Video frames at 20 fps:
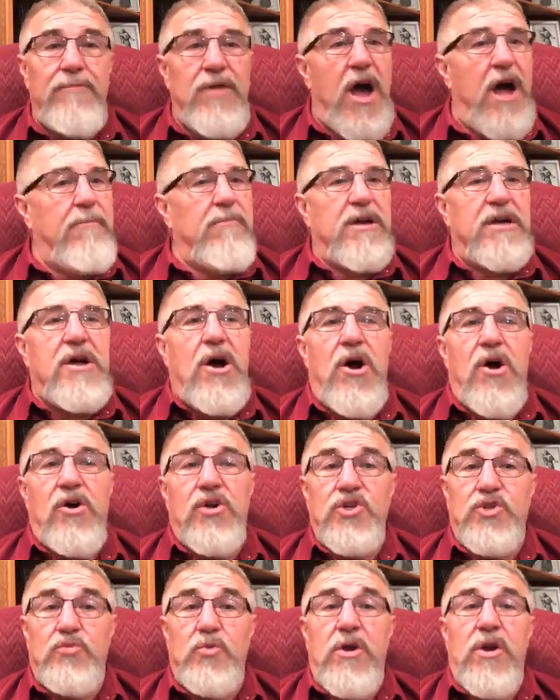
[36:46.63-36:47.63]
not
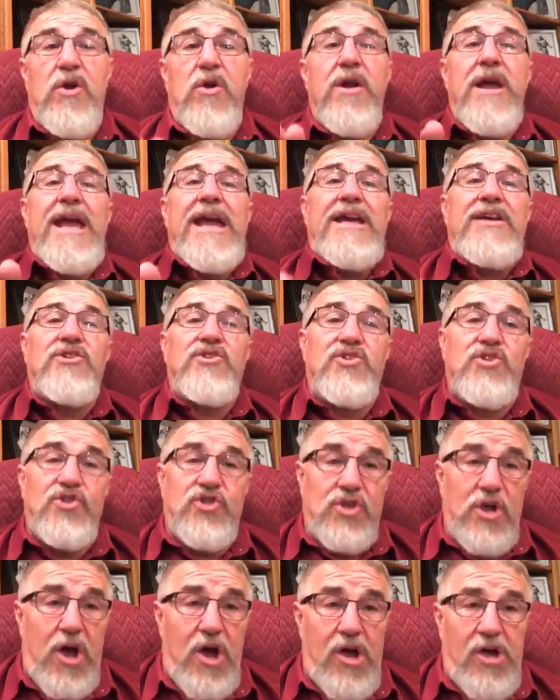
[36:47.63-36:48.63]
because we're
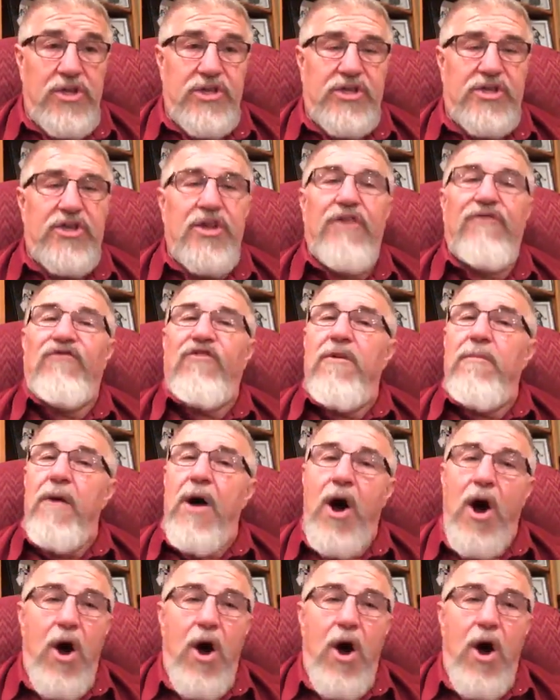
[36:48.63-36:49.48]
exhausted from